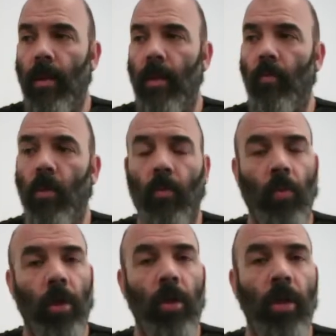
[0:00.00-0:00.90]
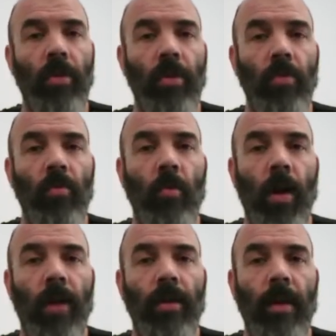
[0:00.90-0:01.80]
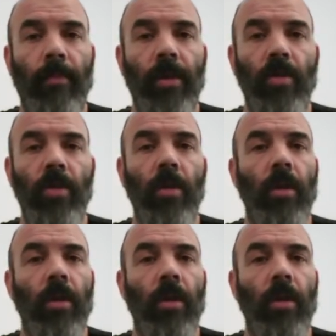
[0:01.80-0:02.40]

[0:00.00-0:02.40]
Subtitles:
We're good to image.